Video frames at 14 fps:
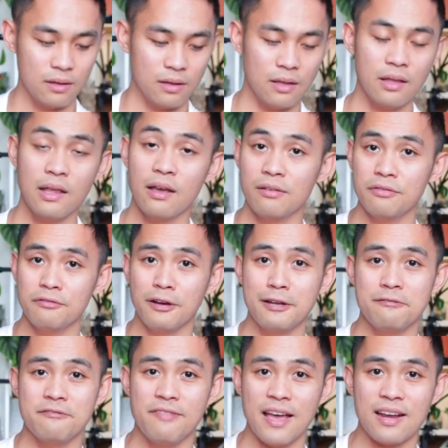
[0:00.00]
Now, fun
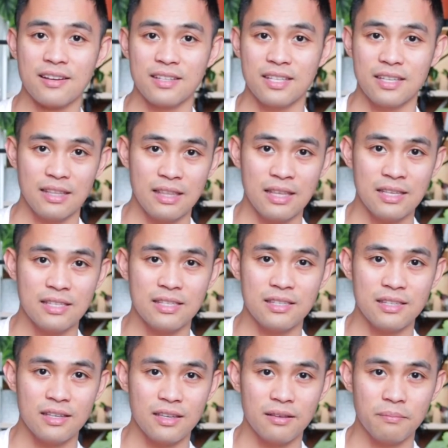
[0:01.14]
fact, this
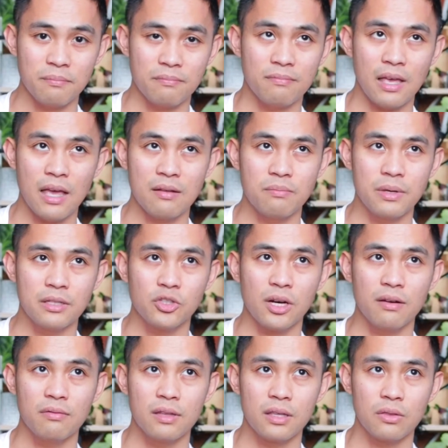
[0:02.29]
had been
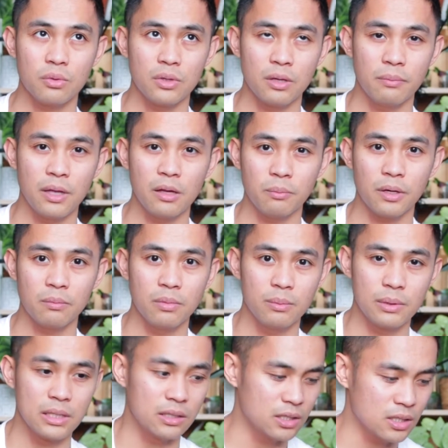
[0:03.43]
traveling through the mail
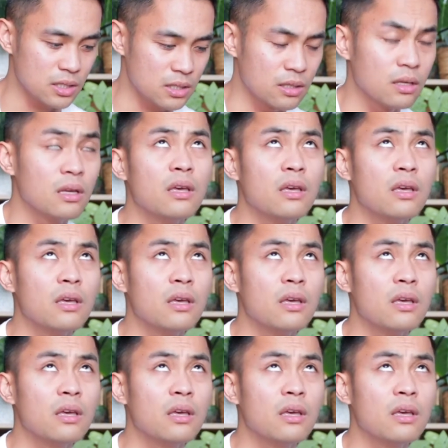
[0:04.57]
probably just